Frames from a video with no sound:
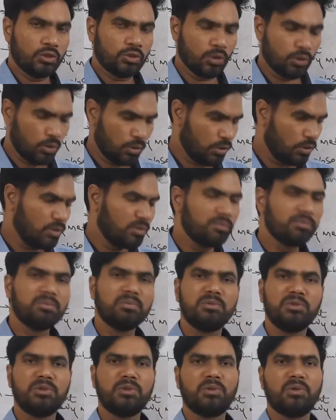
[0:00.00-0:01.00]

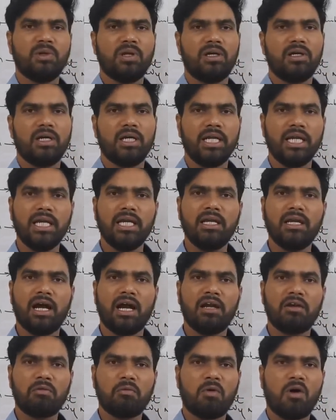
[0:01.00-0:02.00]
so you need
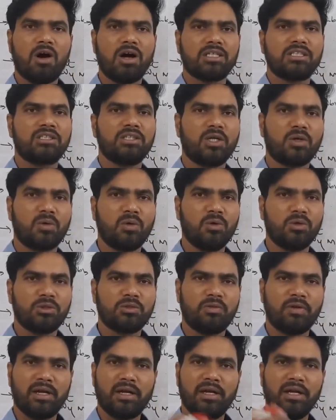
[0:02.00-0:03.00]
not wash the
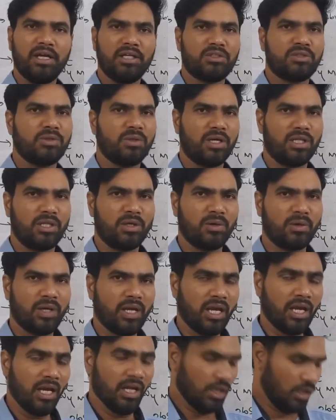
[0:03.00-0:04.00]
clothes for days together.
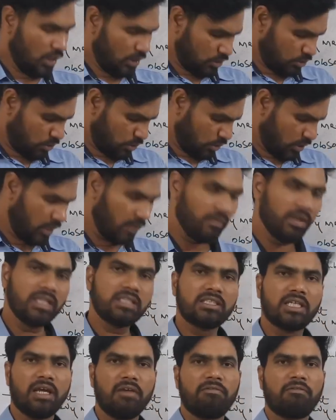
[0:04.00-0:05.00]
Okay, so they will
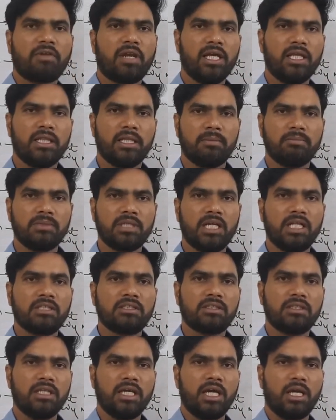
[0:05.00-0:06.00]
self clean
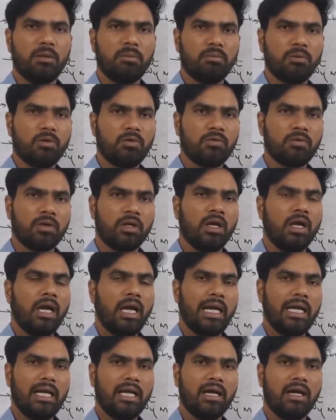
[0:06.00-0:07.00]
themselves, they remove
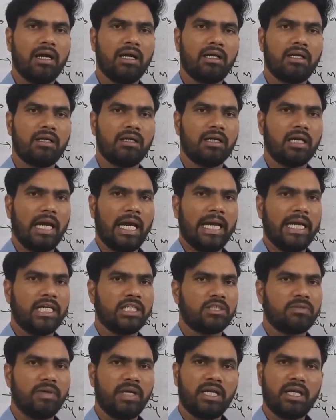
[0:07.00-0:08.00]
dirt
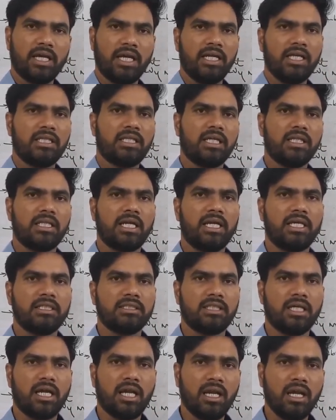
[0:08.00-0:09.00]
and sweat, anything that
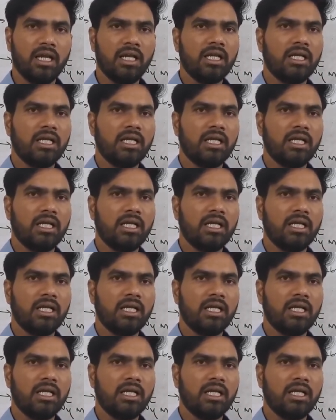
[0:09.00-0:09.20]
is there,